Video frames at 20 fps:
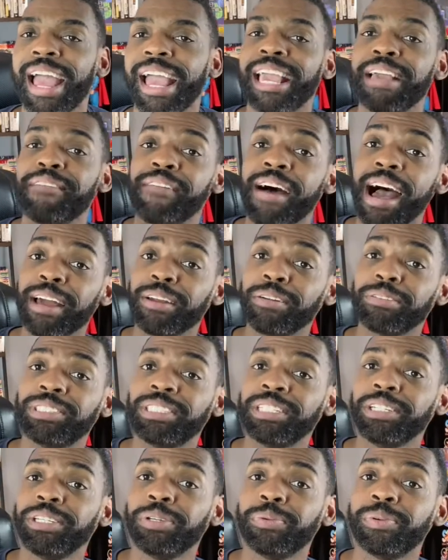If I don't
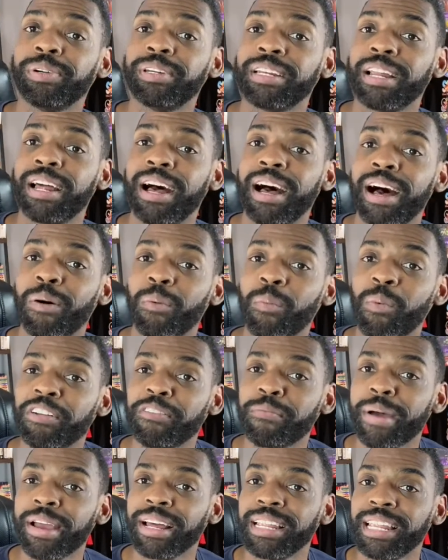see you in uh, one
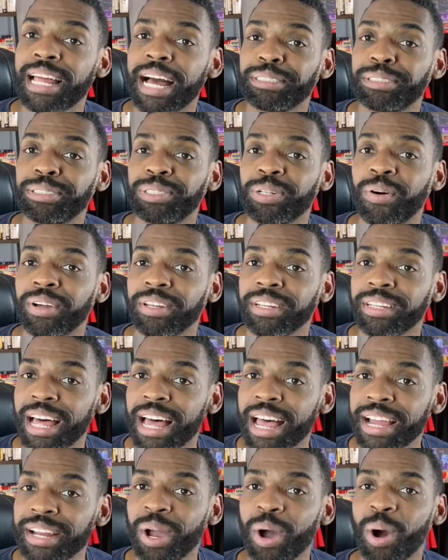of my classes
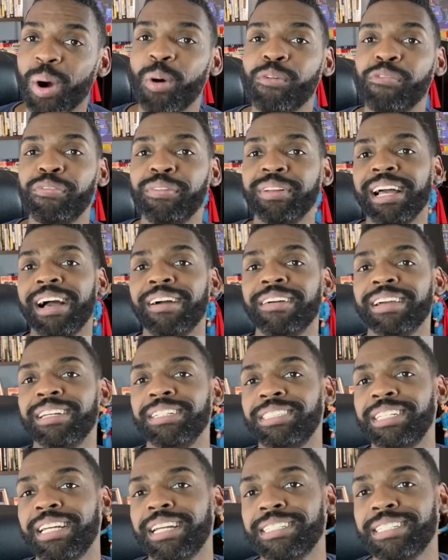online, hopefully I'll get
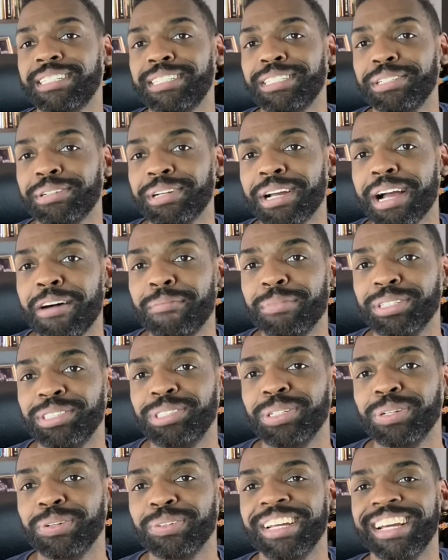a chance to see your comments
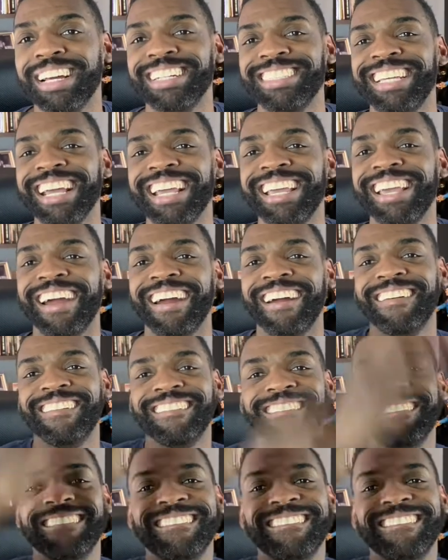soon. Take care.